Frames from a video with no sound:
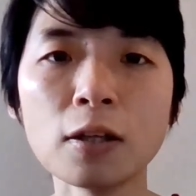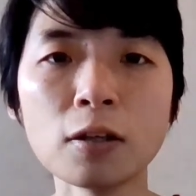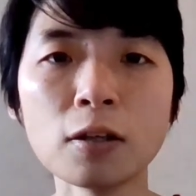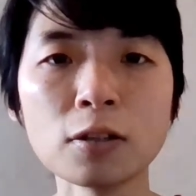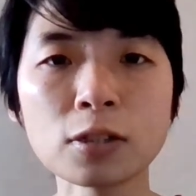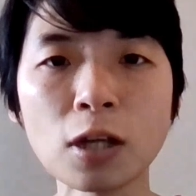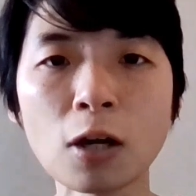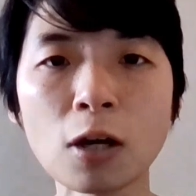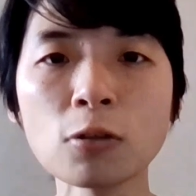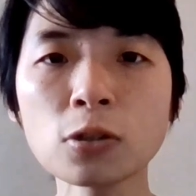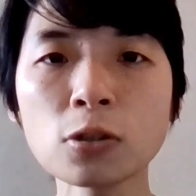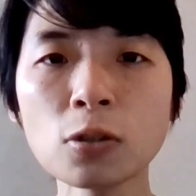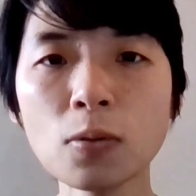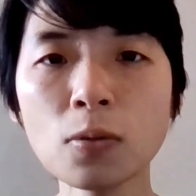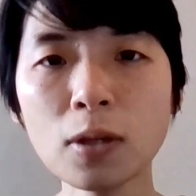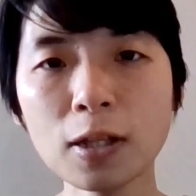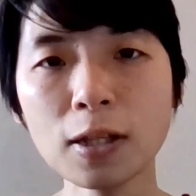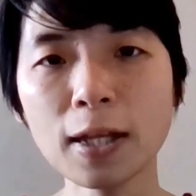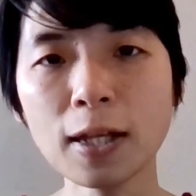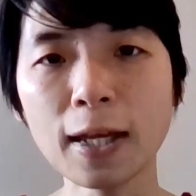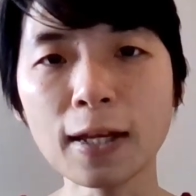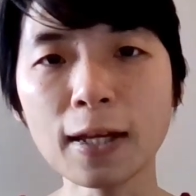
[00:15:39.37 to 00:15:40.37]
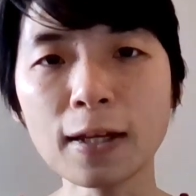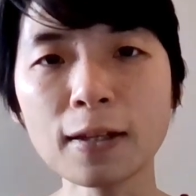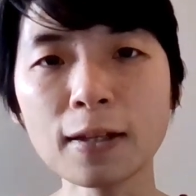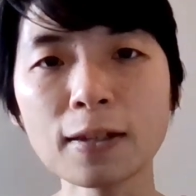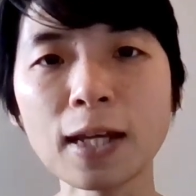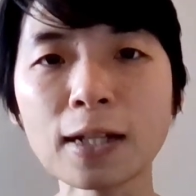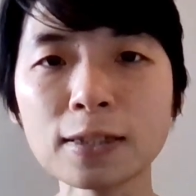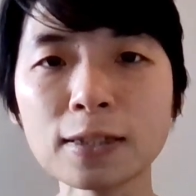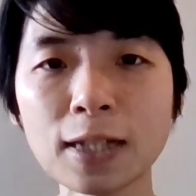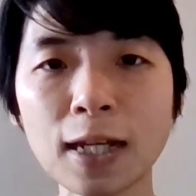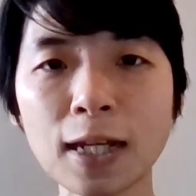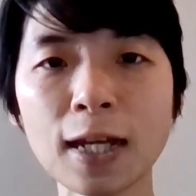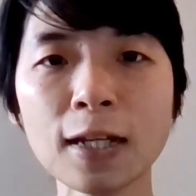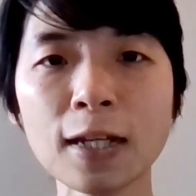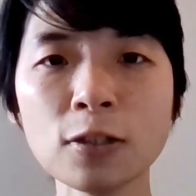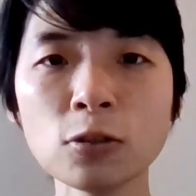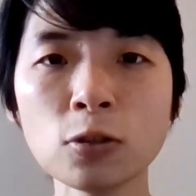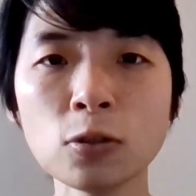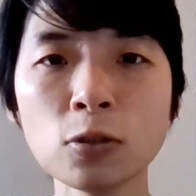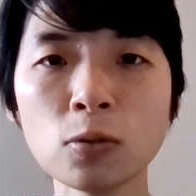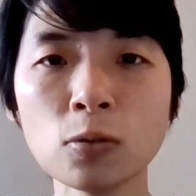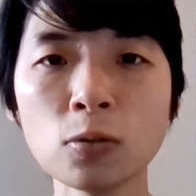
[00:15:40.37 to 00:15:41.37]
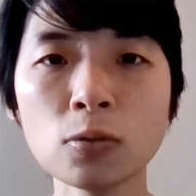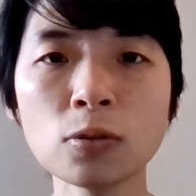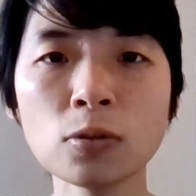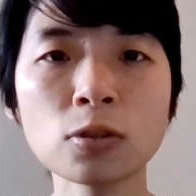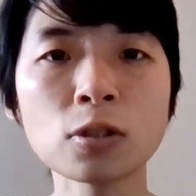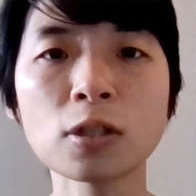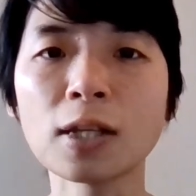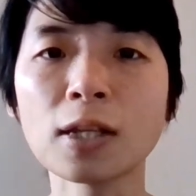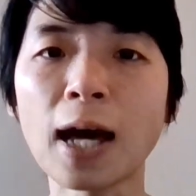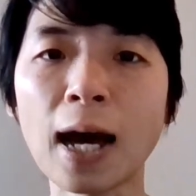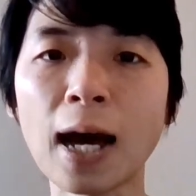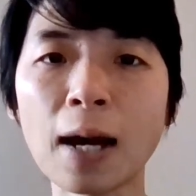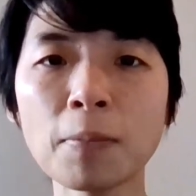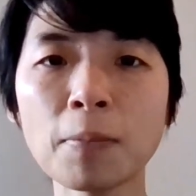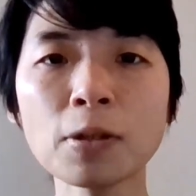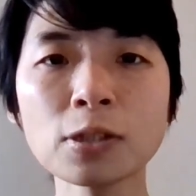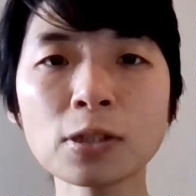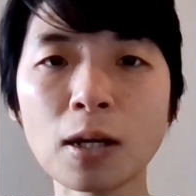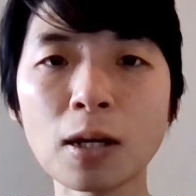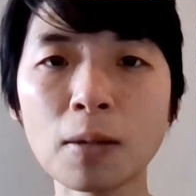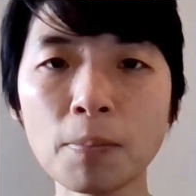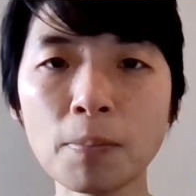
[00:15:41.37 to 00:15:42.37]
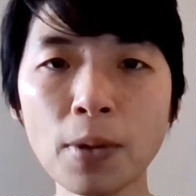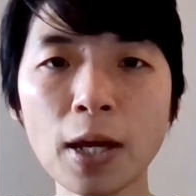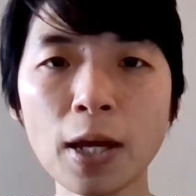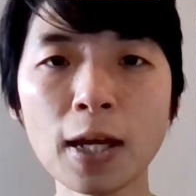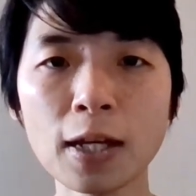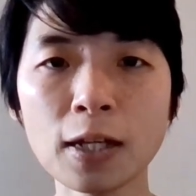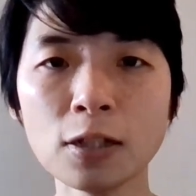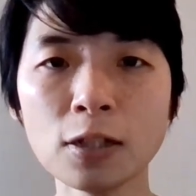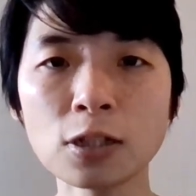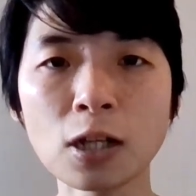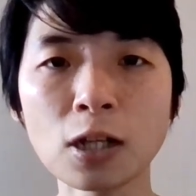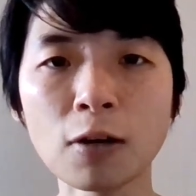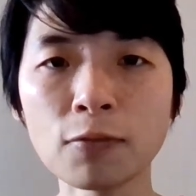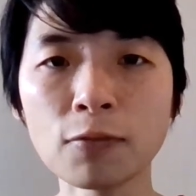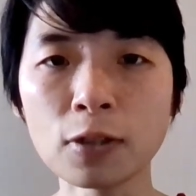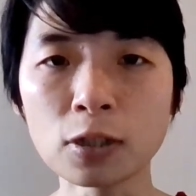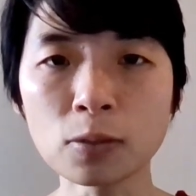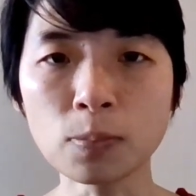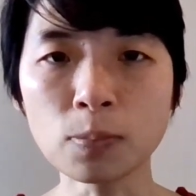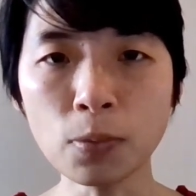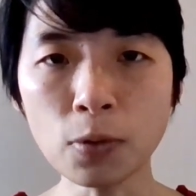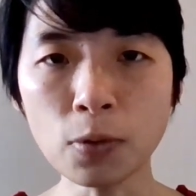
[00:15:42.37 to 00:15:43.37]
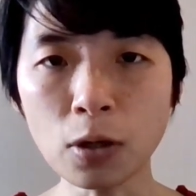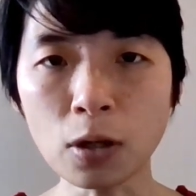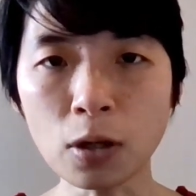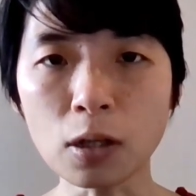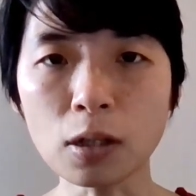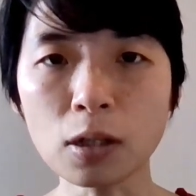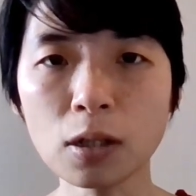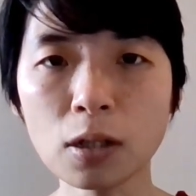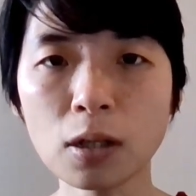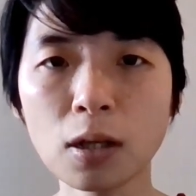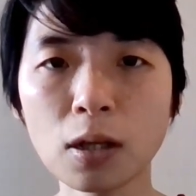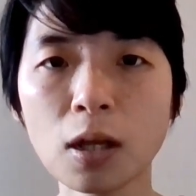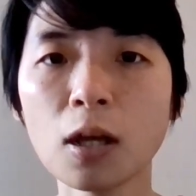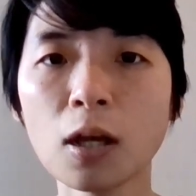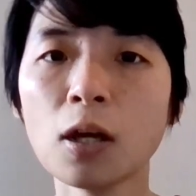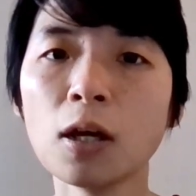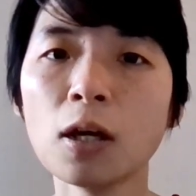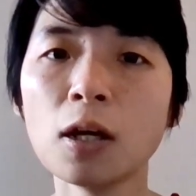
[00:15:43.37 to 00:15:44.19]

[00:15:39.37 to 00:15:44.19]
There is also a link that takes you to the Amazon page of this book